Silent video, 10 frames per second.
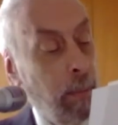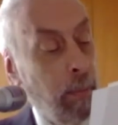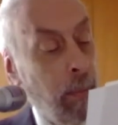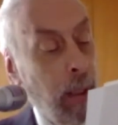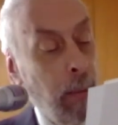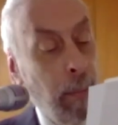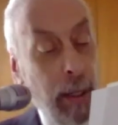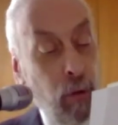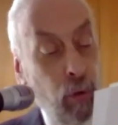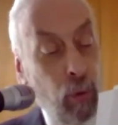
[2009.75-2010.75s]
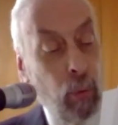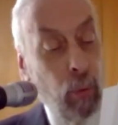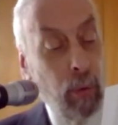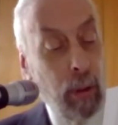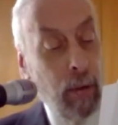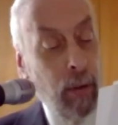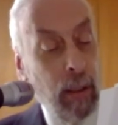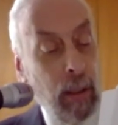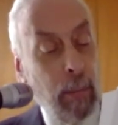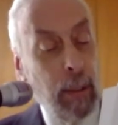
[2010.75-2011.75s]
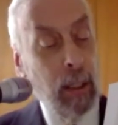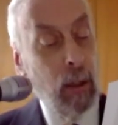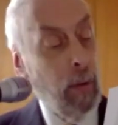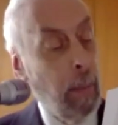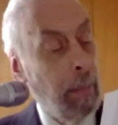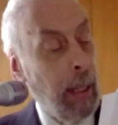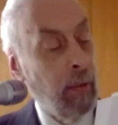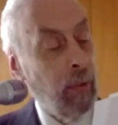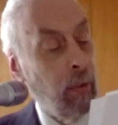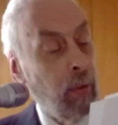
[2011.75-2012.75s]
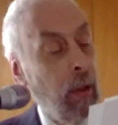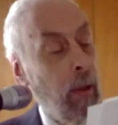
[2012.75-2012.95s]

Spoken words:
in Pashtun, in the meaning of pus,